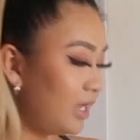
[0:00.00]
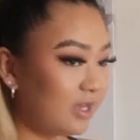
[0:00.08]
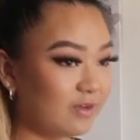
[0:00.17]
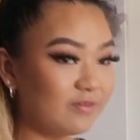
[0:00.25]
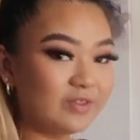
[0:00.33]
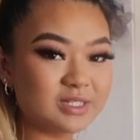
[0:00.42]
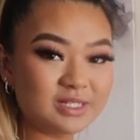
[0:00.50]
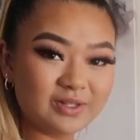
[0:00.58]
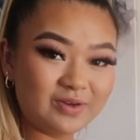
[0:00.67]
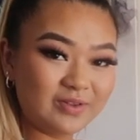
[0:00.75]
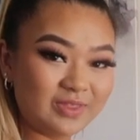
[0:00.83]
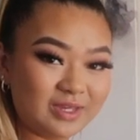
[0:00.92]
have this
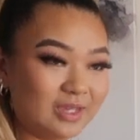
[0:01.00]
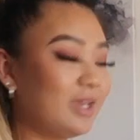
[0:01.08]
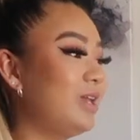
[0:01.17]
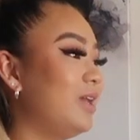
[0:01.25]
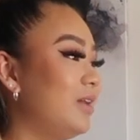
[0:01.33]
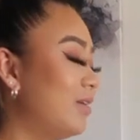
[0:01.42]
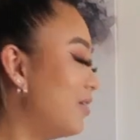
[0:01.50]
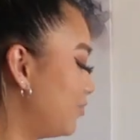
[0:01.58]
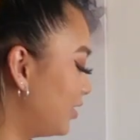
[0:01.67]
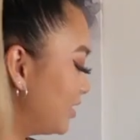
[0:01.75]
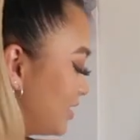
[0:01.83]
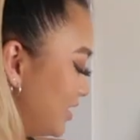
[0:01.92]
little thing here.
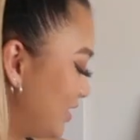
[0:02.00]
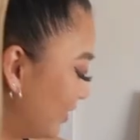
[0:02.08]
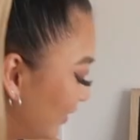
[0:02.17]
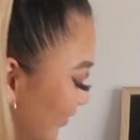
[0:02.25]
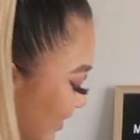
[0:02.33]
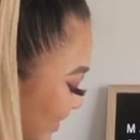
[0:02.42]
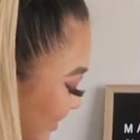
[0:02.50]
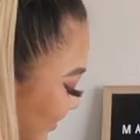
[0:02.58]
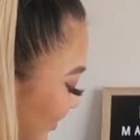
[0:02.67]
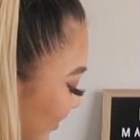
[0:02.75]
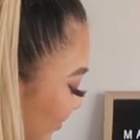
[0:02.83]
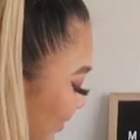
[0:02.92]
I'm not actually sure what it's called,